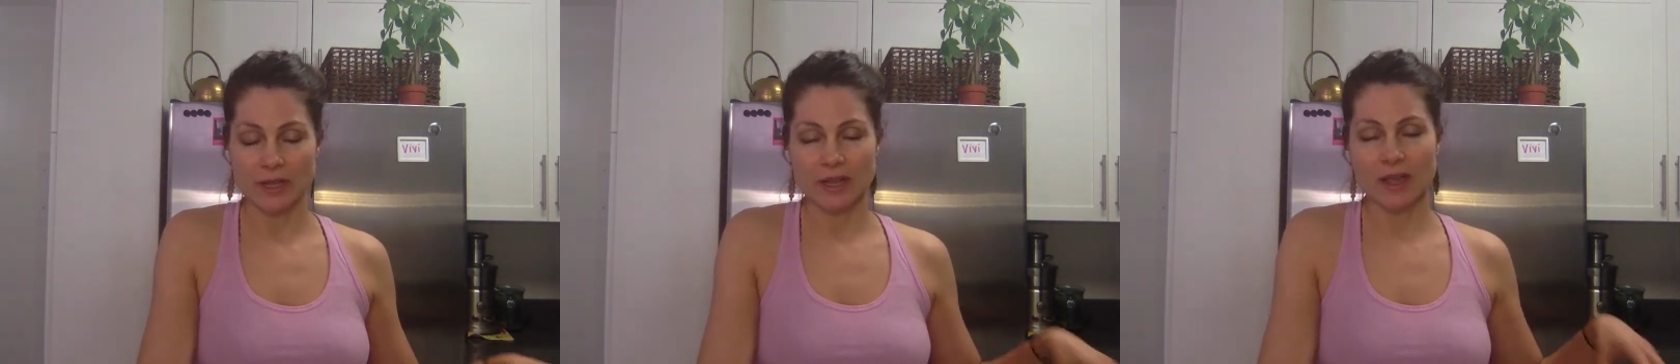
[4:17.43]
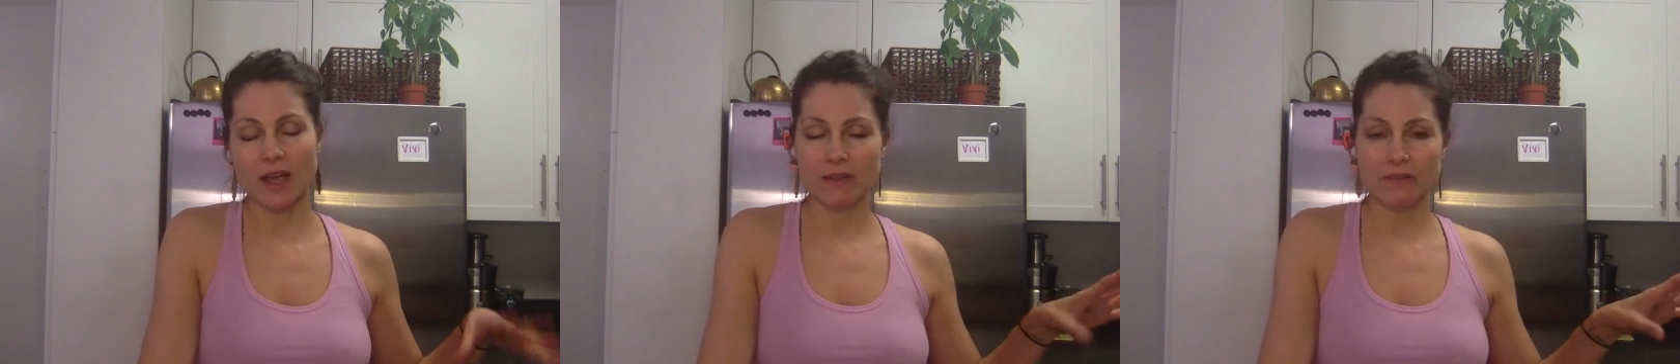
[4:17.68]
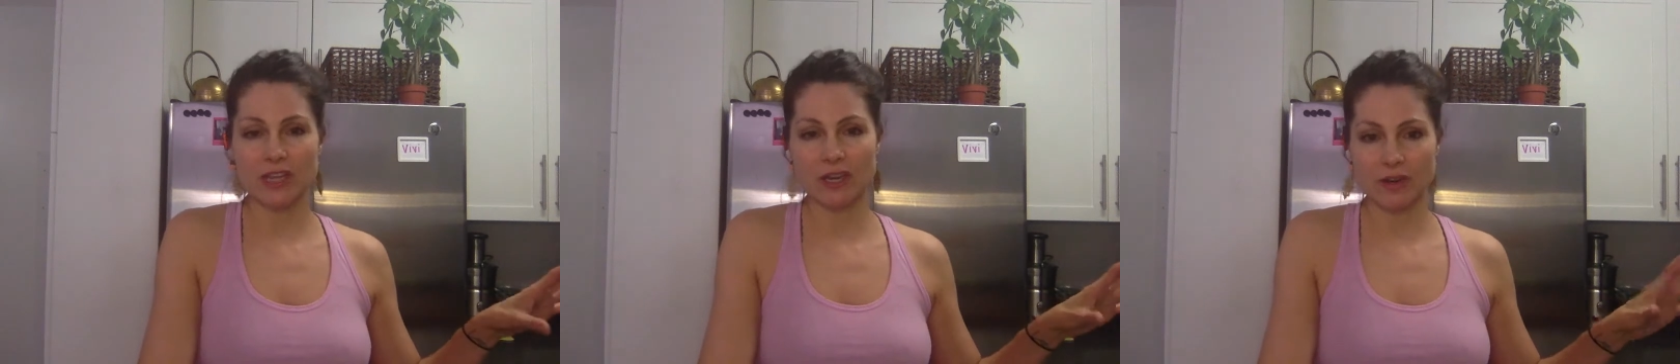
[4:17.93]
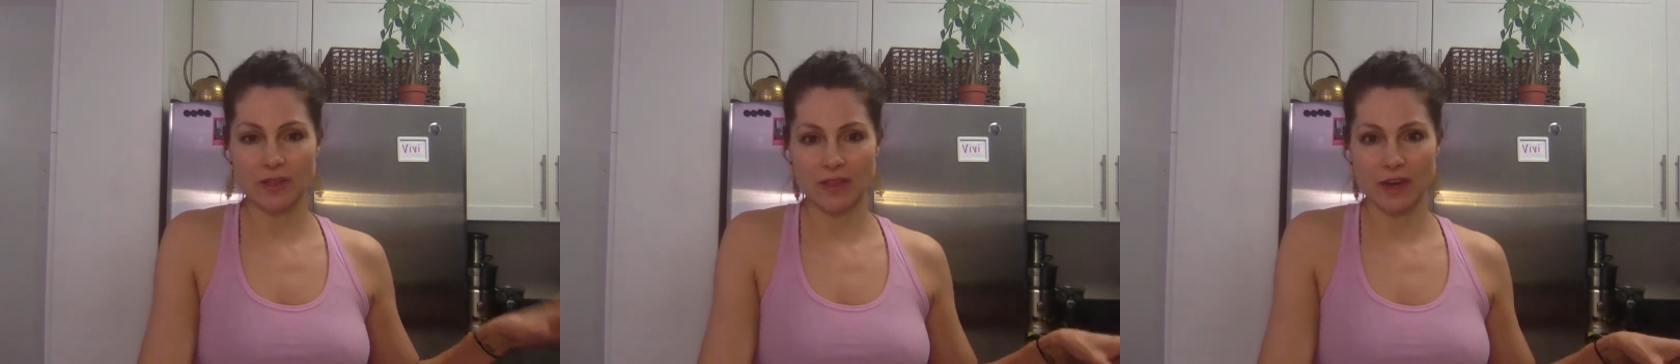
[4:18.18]
kind of here
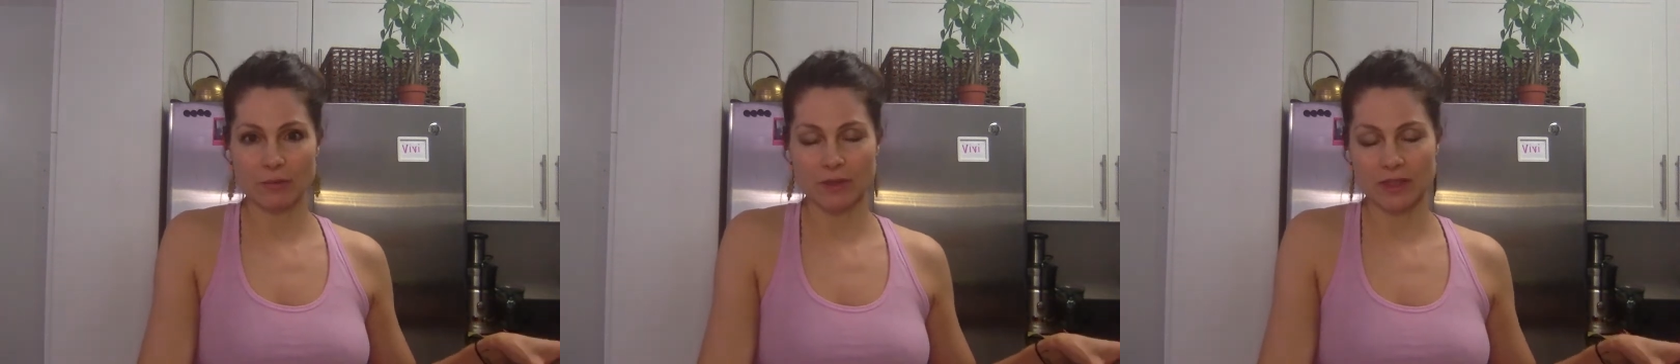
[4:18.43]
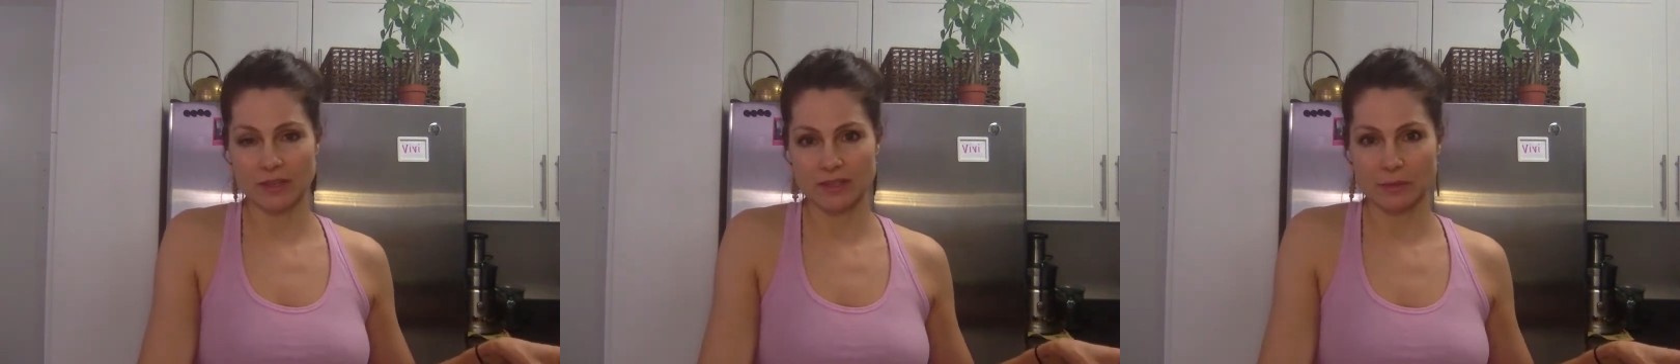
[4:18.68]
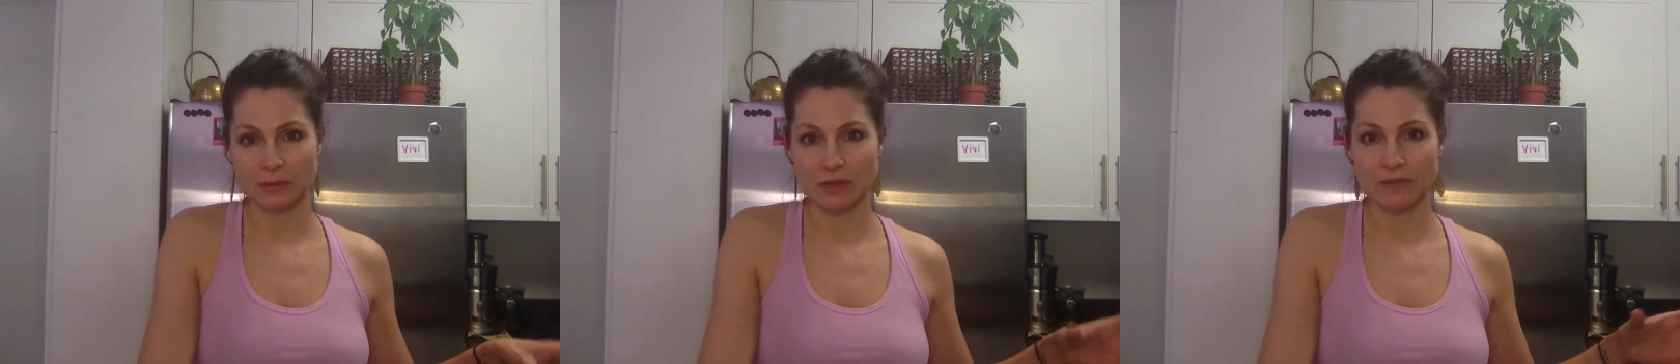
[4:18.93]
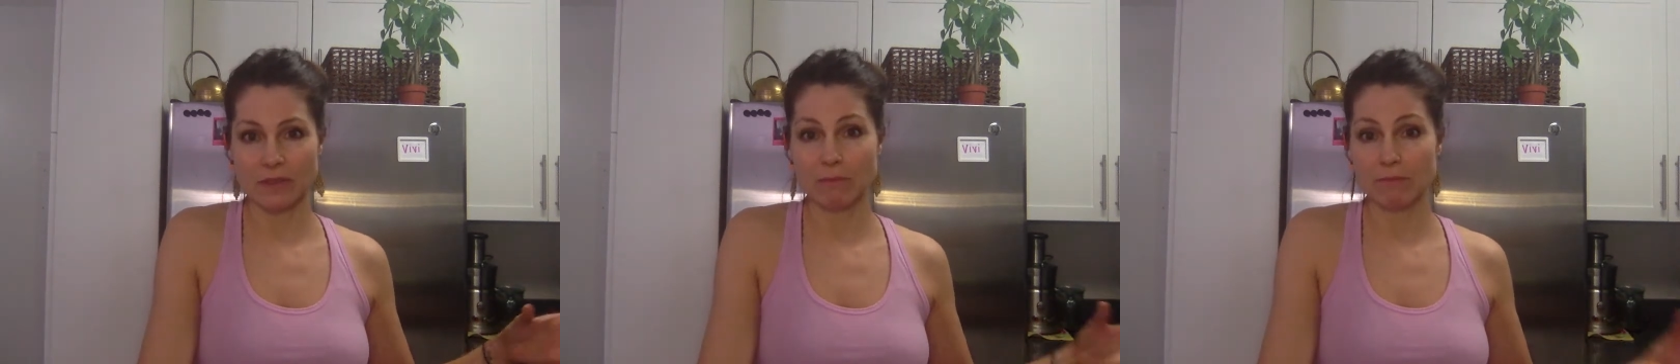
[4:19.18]
and there, with the exception
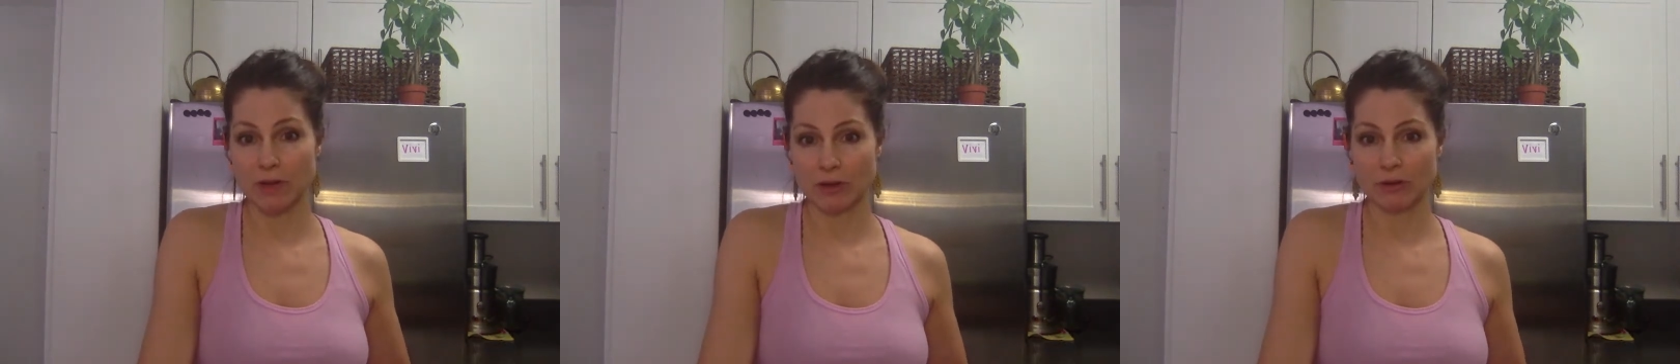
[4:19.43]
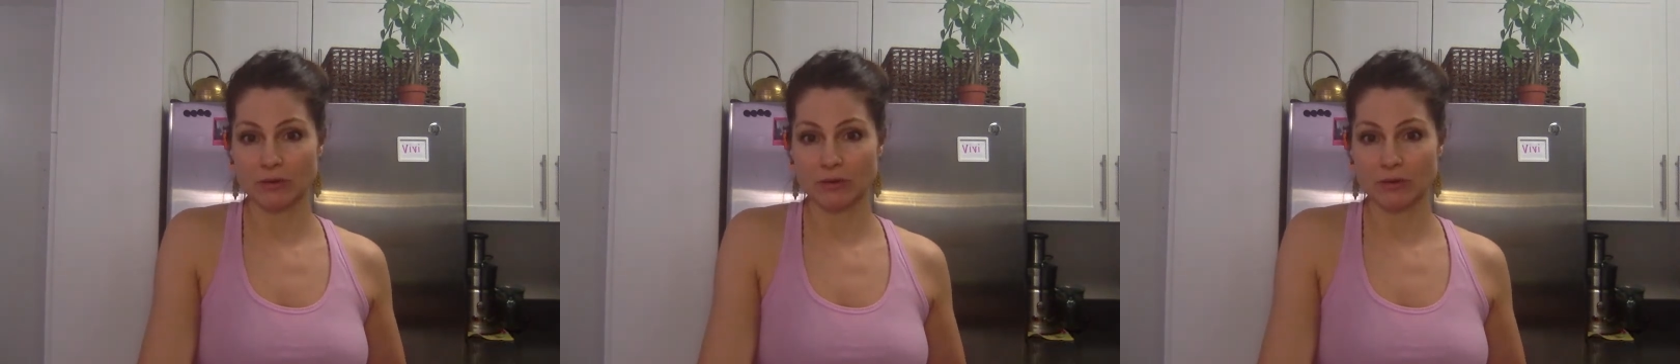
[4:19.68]
of the milk,